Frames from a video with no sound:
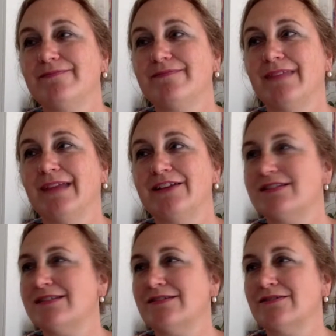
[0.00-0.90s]
I
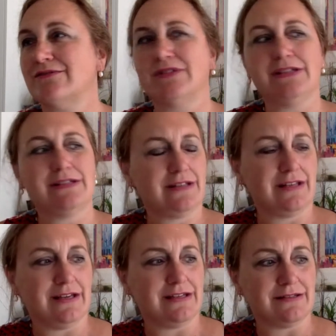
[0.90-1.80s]
saw
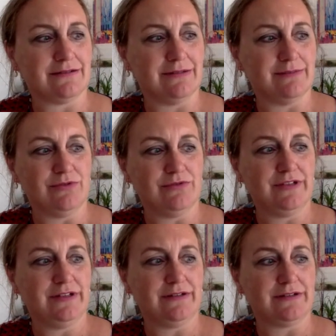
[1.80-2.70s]
a
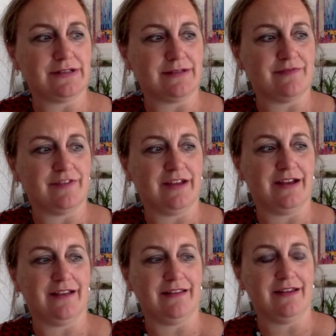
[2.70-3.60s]
movie or something,
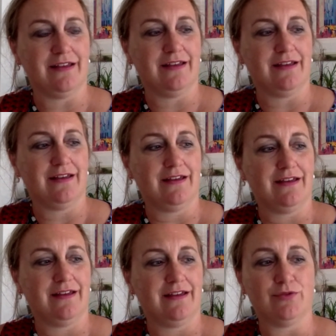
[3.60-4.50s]
and
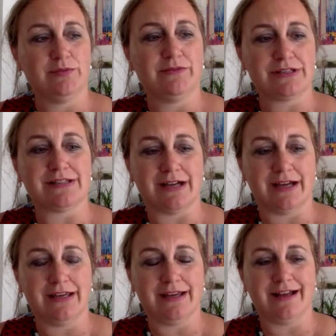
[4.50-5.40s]
the woman was
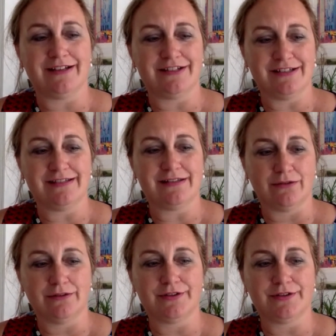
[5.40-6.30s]
dying, and she
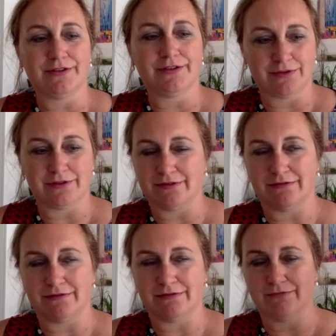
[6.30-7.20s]
told her
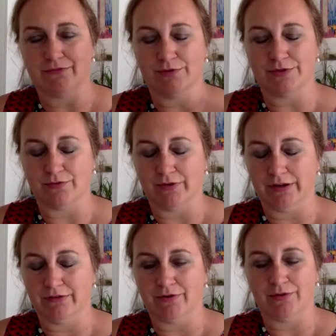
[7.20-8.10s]
daughter, who was already
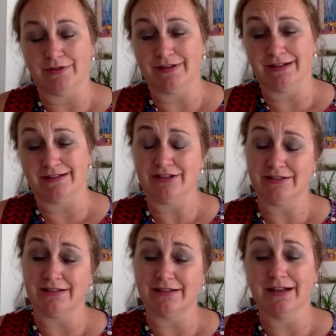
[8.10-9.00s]
grown, that she
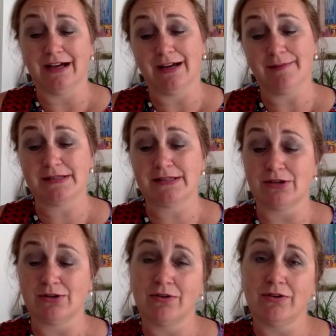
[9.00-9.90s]
said, I'm
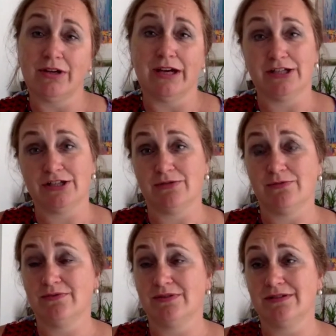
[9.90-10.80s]
sorry I
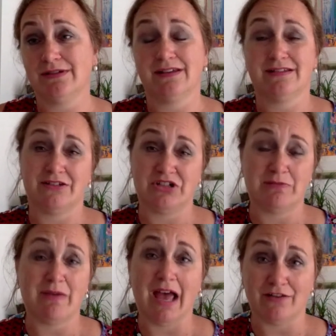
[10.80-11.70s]
choose such a
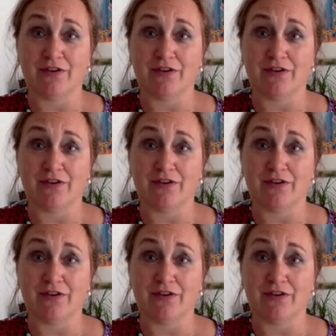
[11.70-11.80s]
bad